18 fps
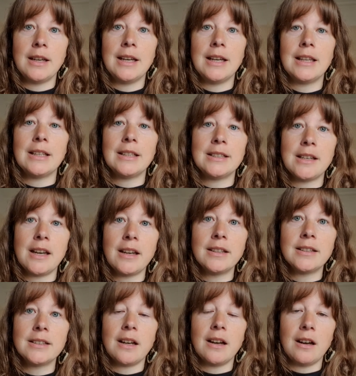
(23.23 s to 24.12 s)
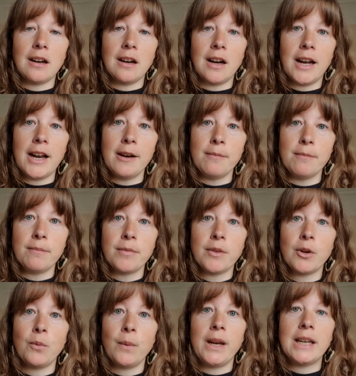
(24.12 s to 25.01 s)
The stakes are high.
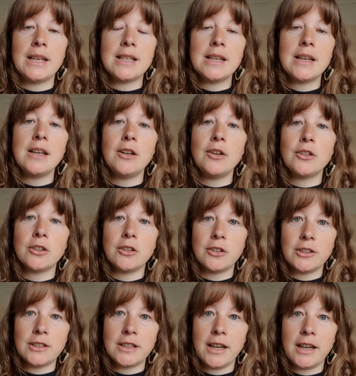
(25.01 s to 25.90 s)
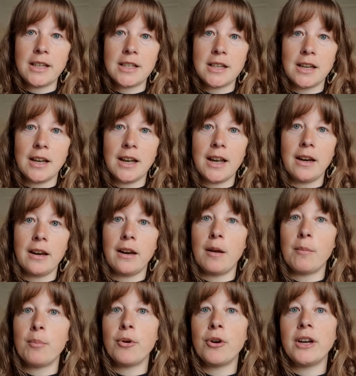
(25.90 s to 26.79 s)
We continue to lose nature at an
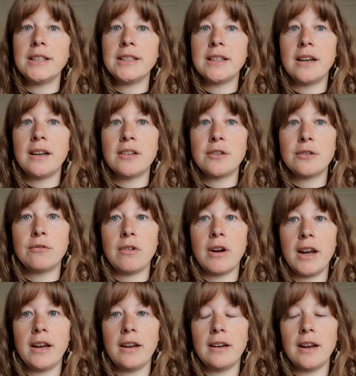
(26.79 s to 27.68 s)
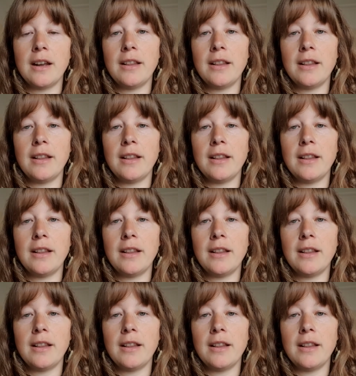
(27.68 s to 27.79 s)
unprecedented rate,